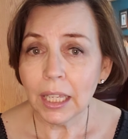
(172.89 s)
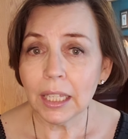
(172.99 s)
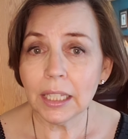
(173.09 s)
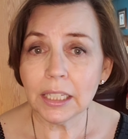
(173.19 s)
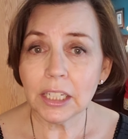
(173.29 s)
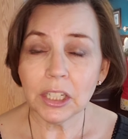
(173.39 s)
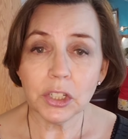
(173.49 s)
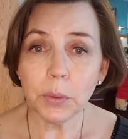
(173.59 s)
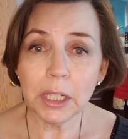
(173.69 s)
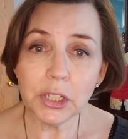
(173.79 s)
in
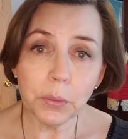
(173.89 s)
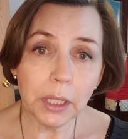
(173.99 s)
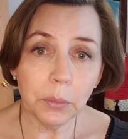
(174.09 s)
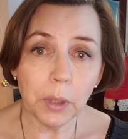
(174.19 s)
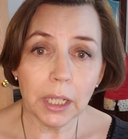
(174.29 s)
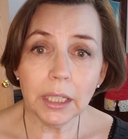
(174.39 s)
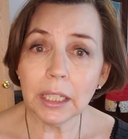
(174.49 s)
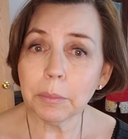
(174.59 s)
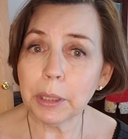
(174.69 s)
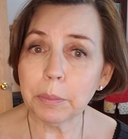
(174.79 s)
2021
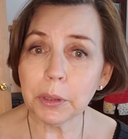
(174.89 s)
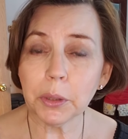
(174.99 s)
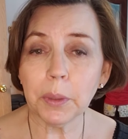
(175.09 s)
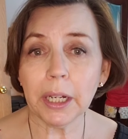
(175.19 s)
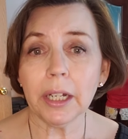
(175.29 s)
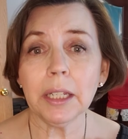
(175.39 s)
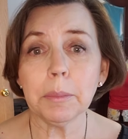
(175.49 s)
that people are wearing,